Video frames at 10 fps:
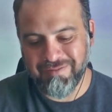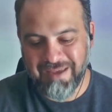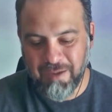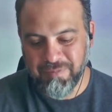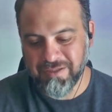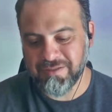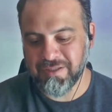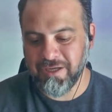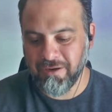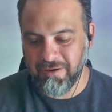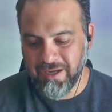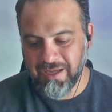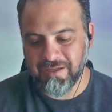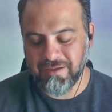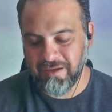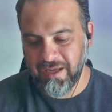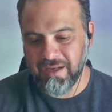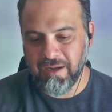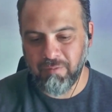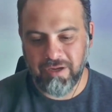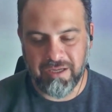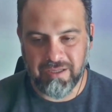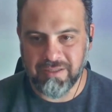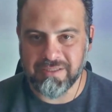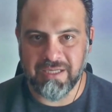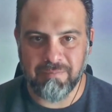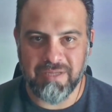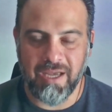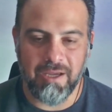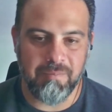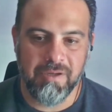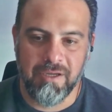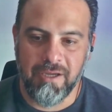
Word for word: to tap into security and, and networking at the same time.